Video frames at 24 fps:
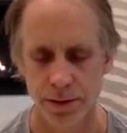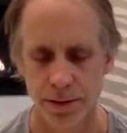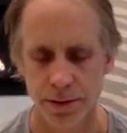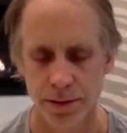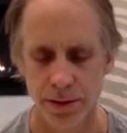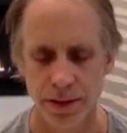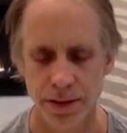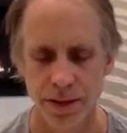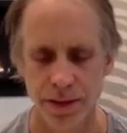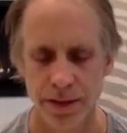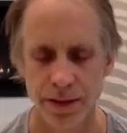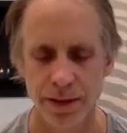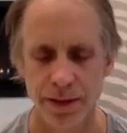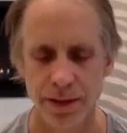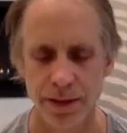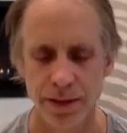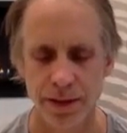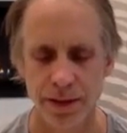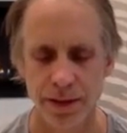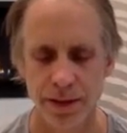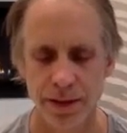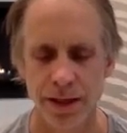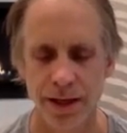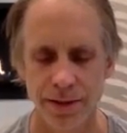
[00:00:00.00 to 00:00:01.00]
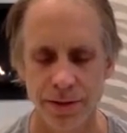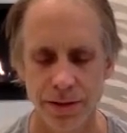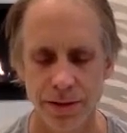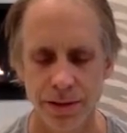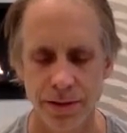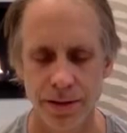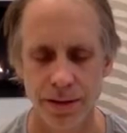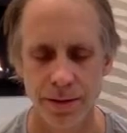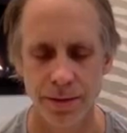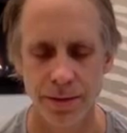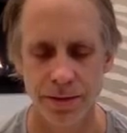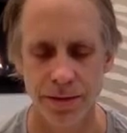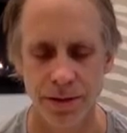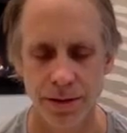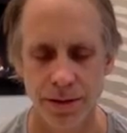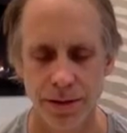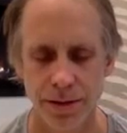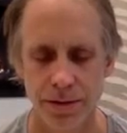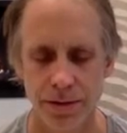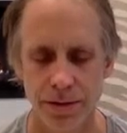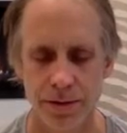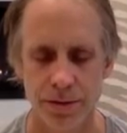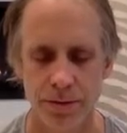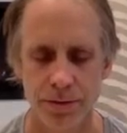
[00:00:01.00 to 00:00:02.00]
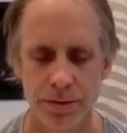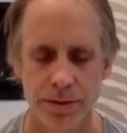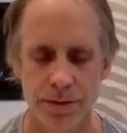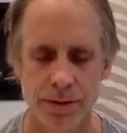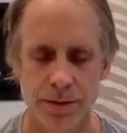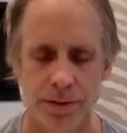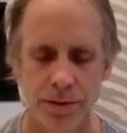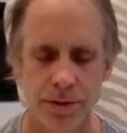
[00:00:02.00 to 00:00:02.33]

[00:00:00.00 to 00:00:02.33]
Letting the light come to you.